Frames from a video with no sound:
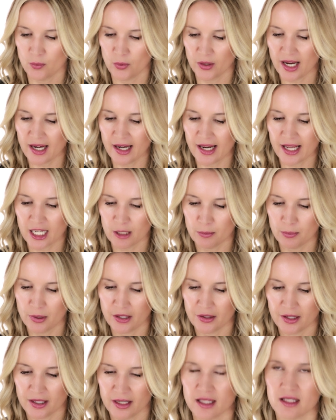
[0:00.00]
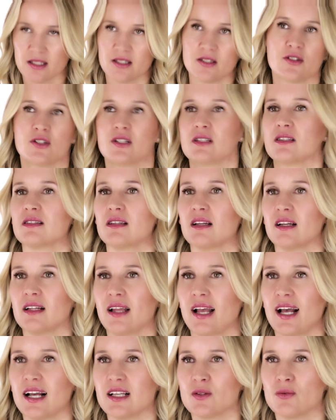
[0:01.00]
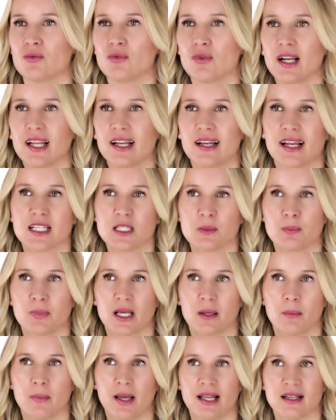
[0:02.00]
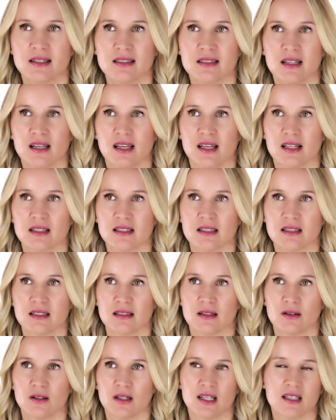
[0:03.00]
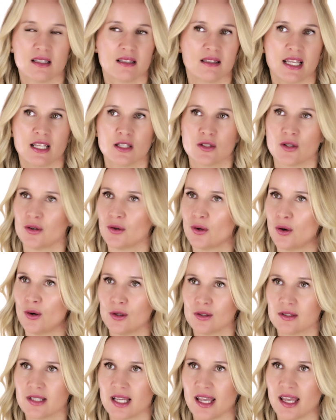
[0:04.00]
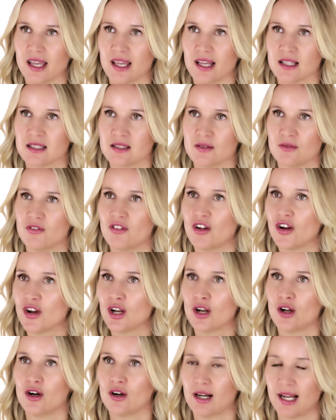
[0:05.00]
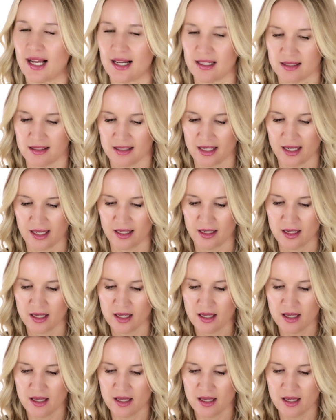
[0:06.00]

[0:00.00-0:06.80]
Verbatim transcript: What I like about it, it's just, it has a really nice pigment. It stays on all day. It's very long lasting,